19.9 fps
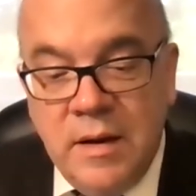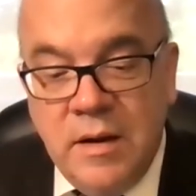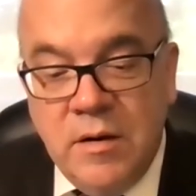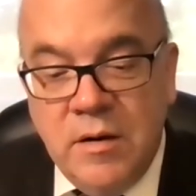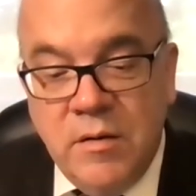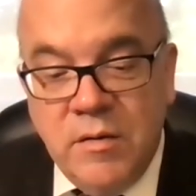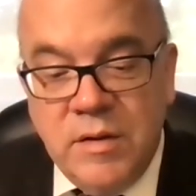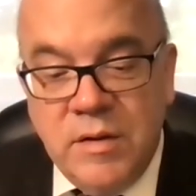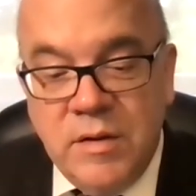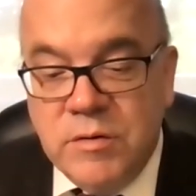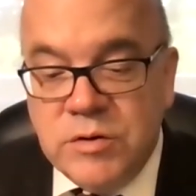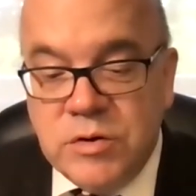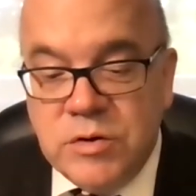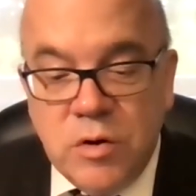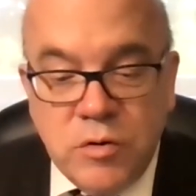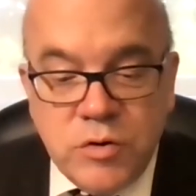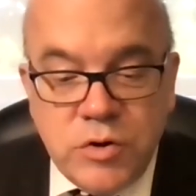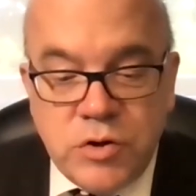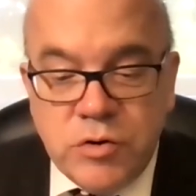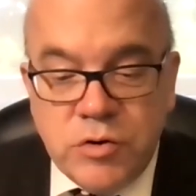There is
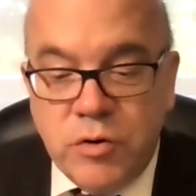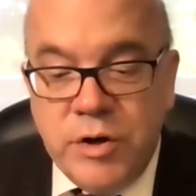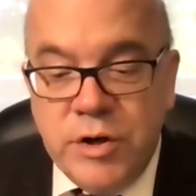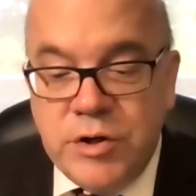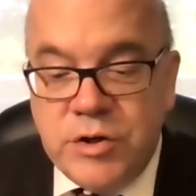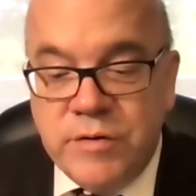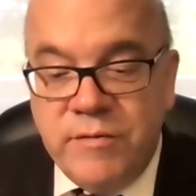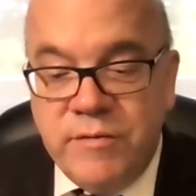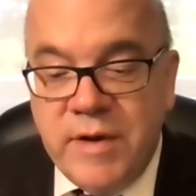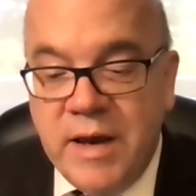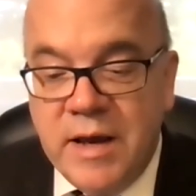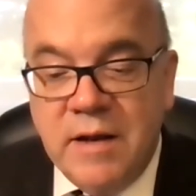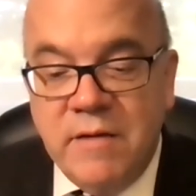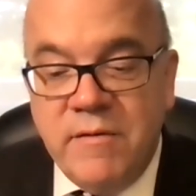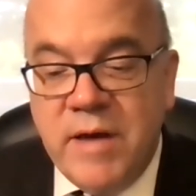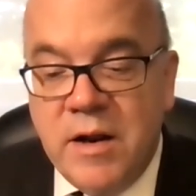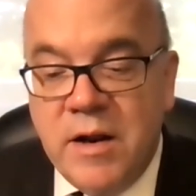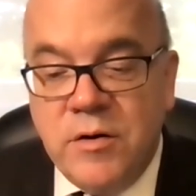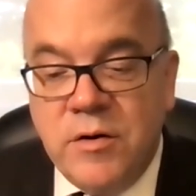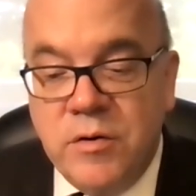no shortage of
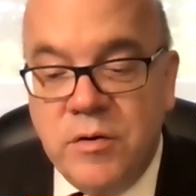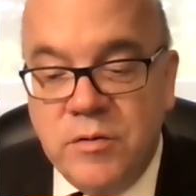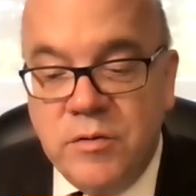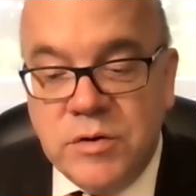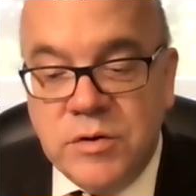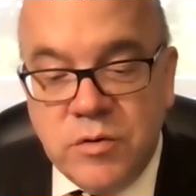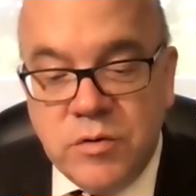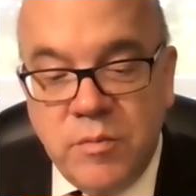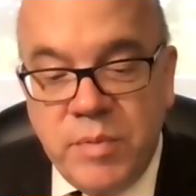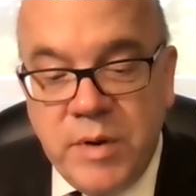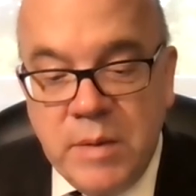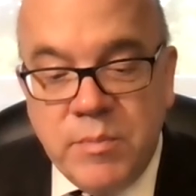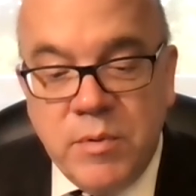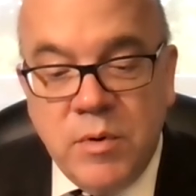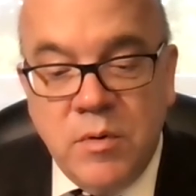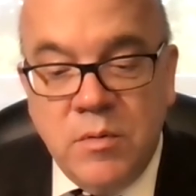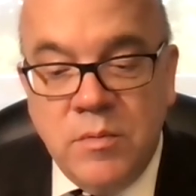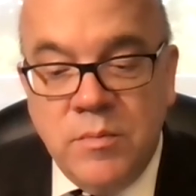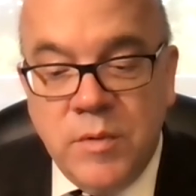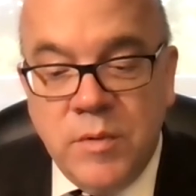negative attitudes toward
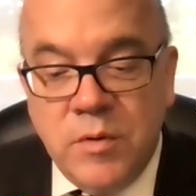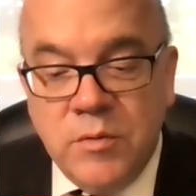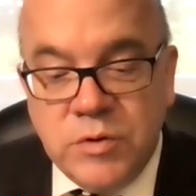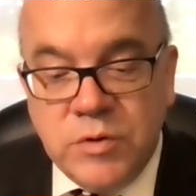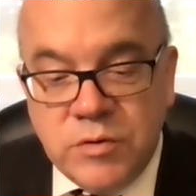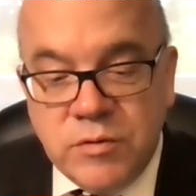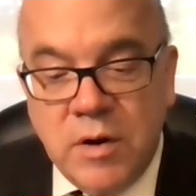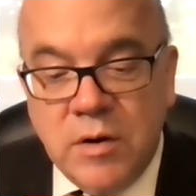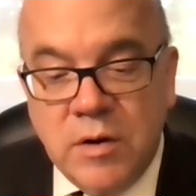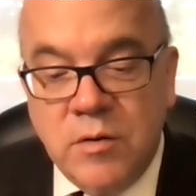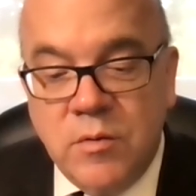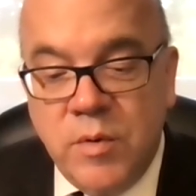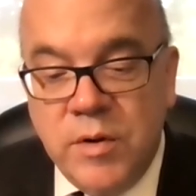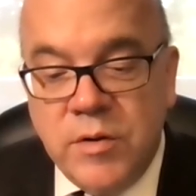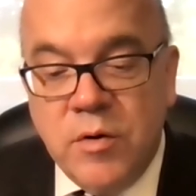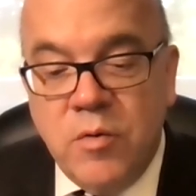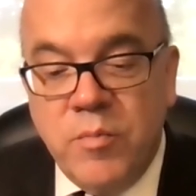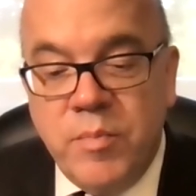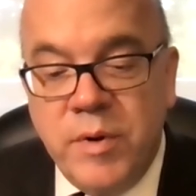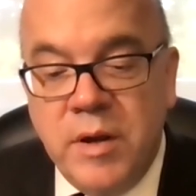people who struggle
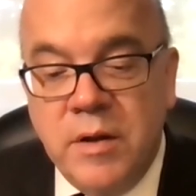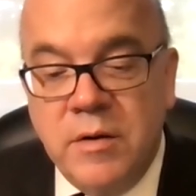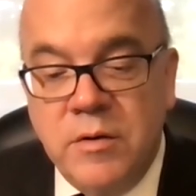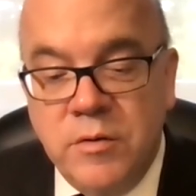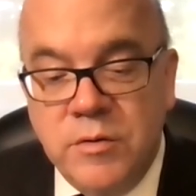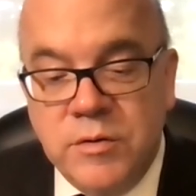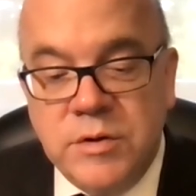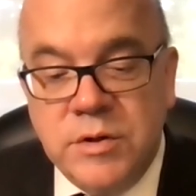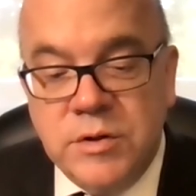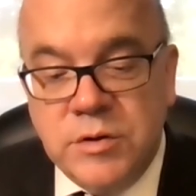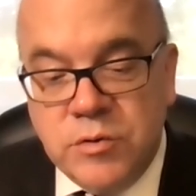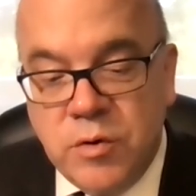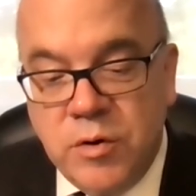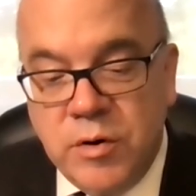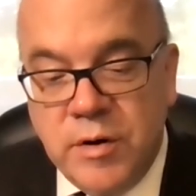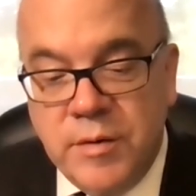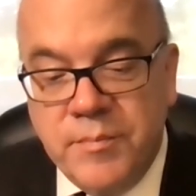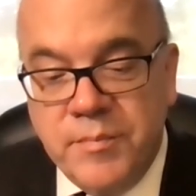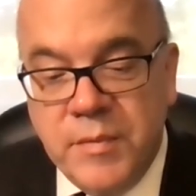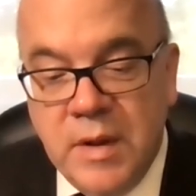with opiate use
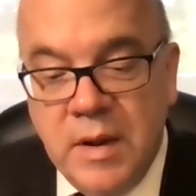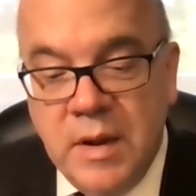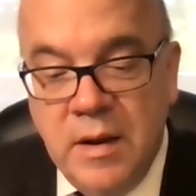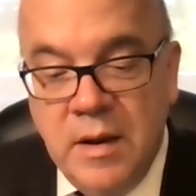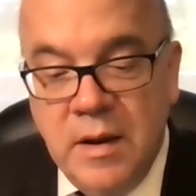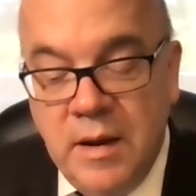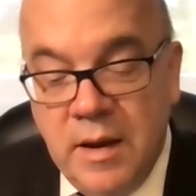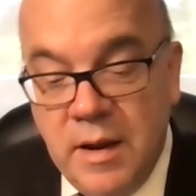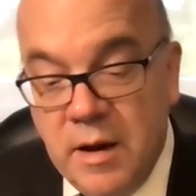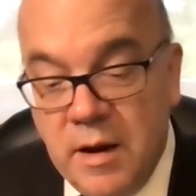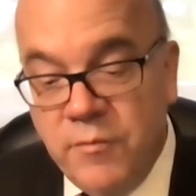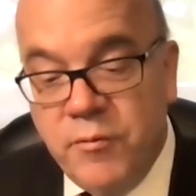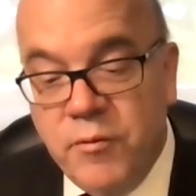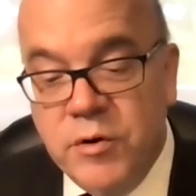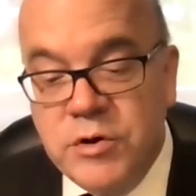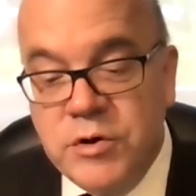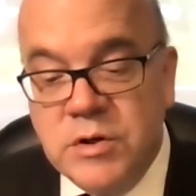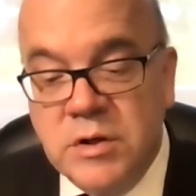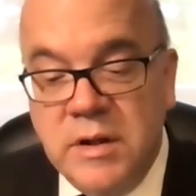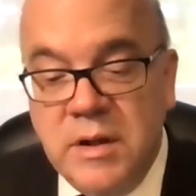disorder. And
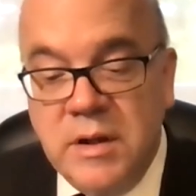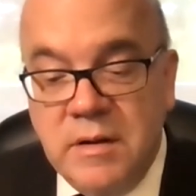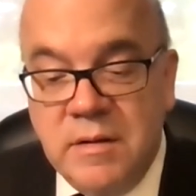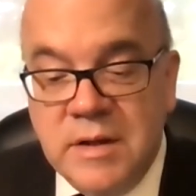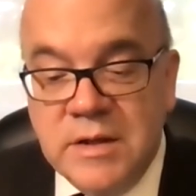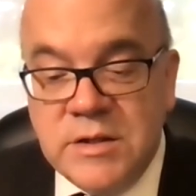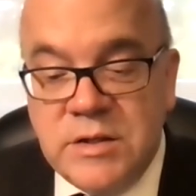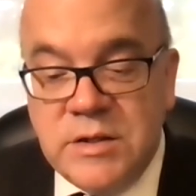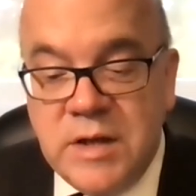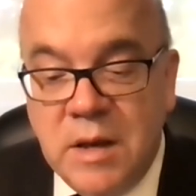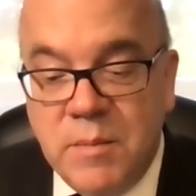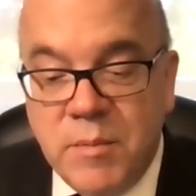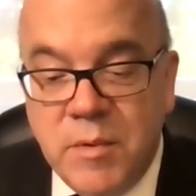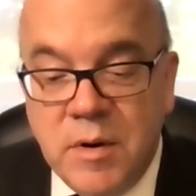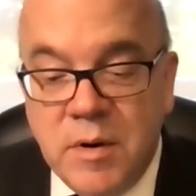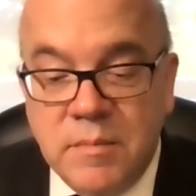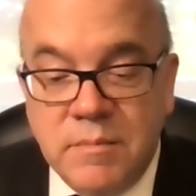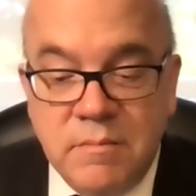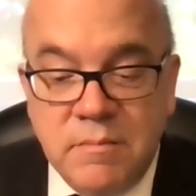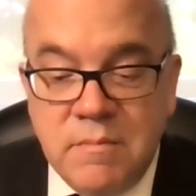unfortunately, this
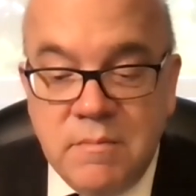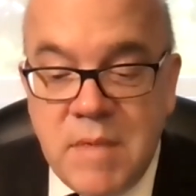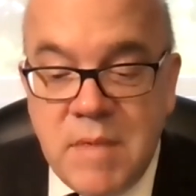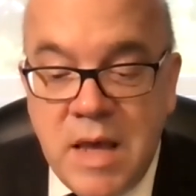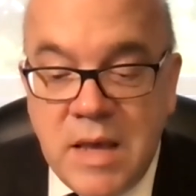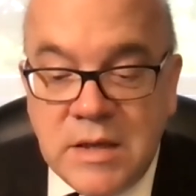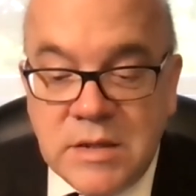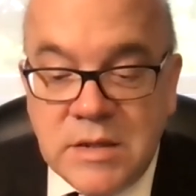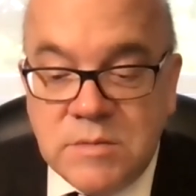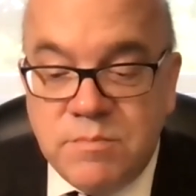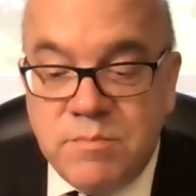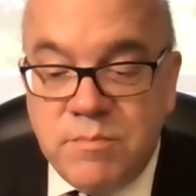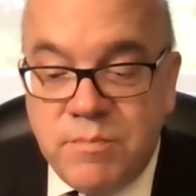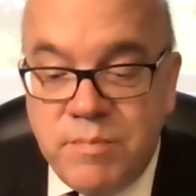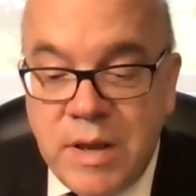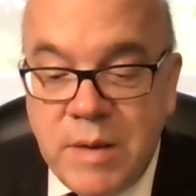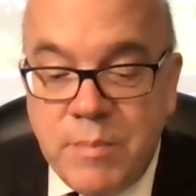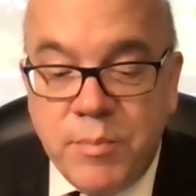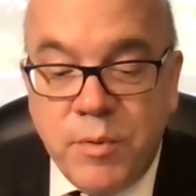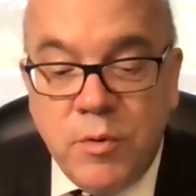stigma makes
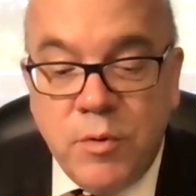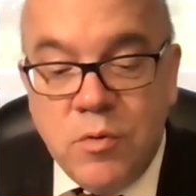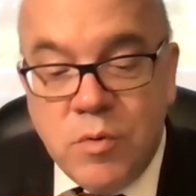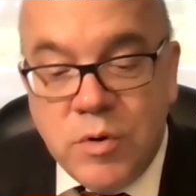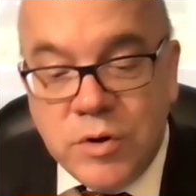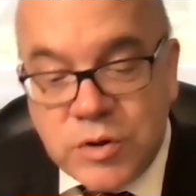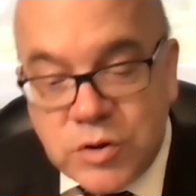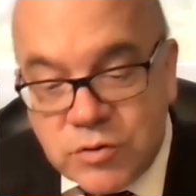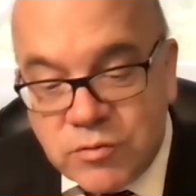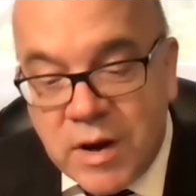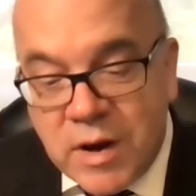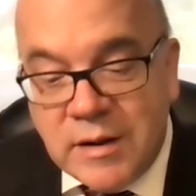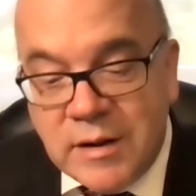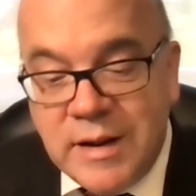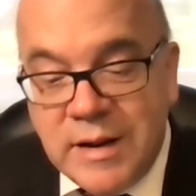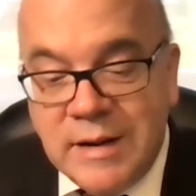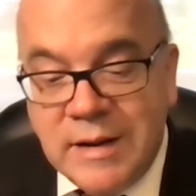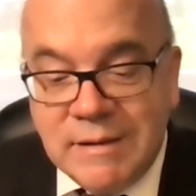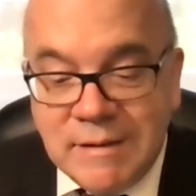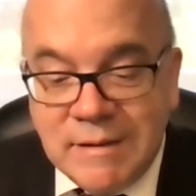people who are
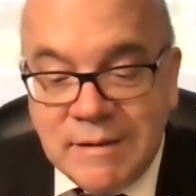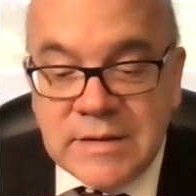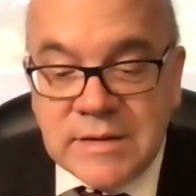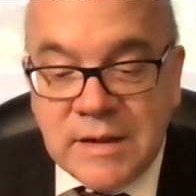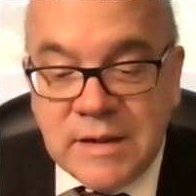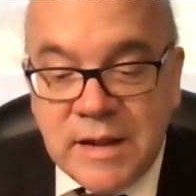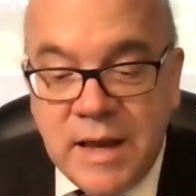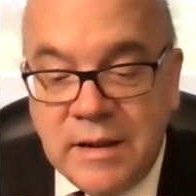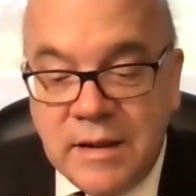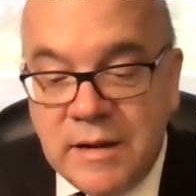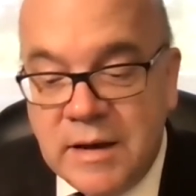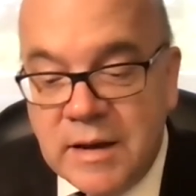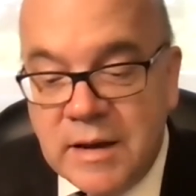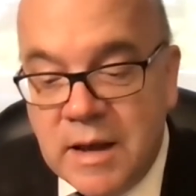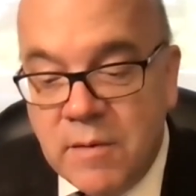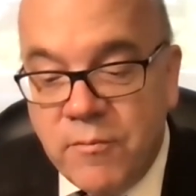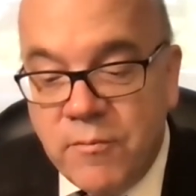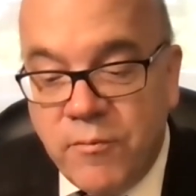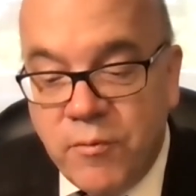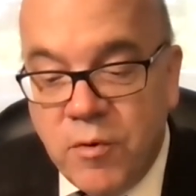struggling less likely to
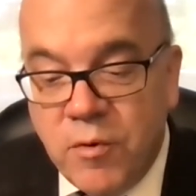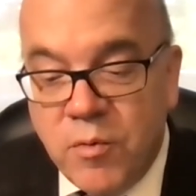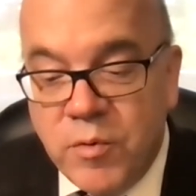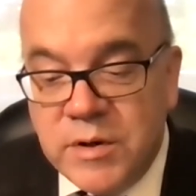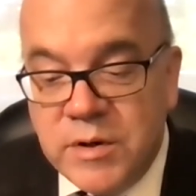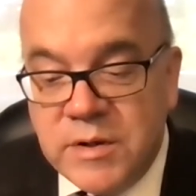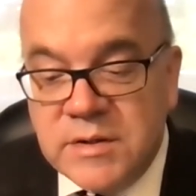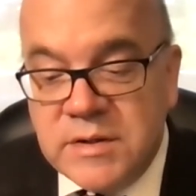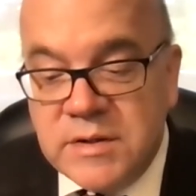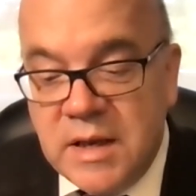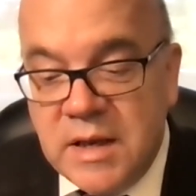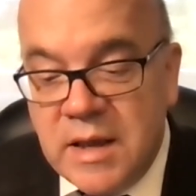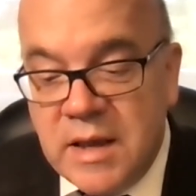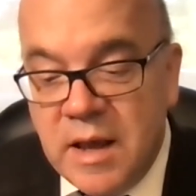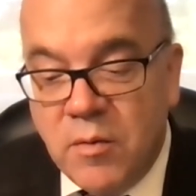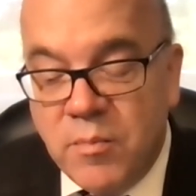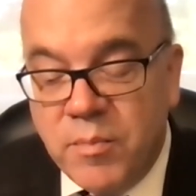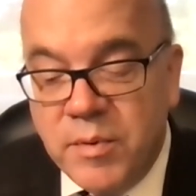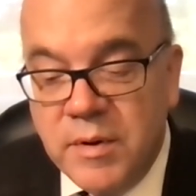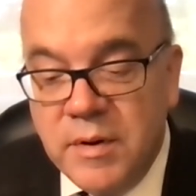come forward to seek
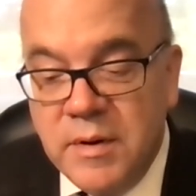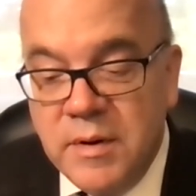help.